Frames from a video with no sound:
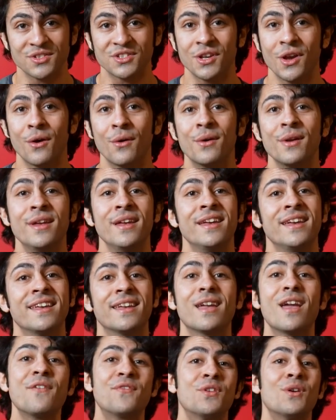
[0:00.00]
So
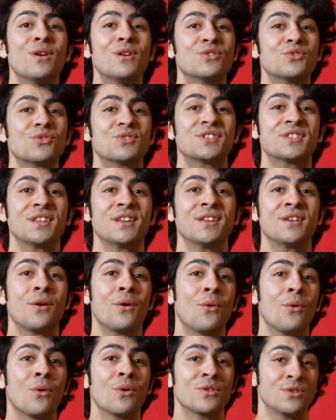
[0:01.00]
if you're
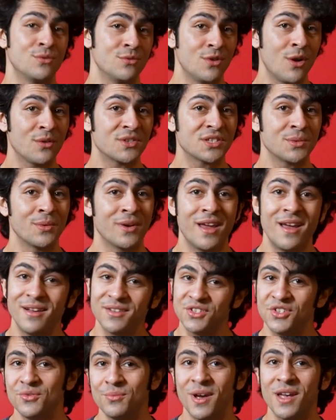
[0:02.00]
interested, or you know someone
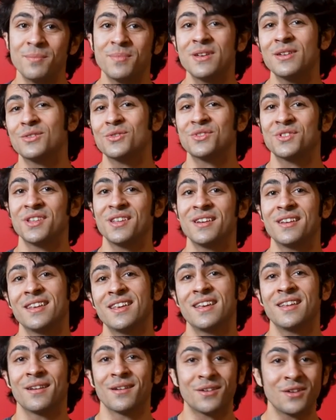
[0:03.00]
else who might be interested
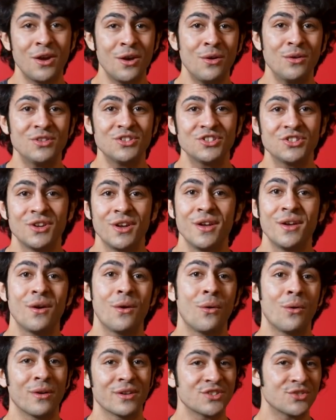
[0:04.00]
in a coach
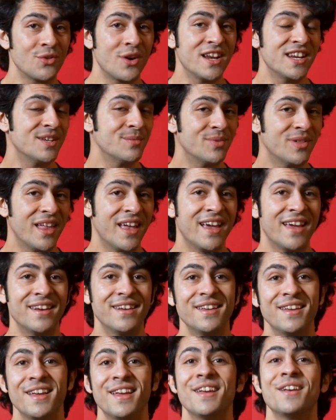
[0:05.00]
or a training
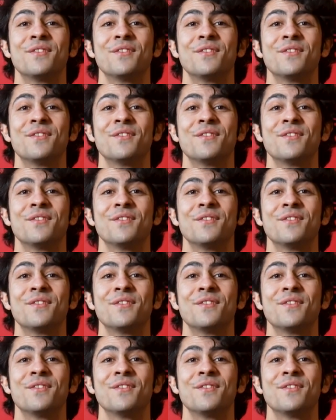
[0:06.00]
plan,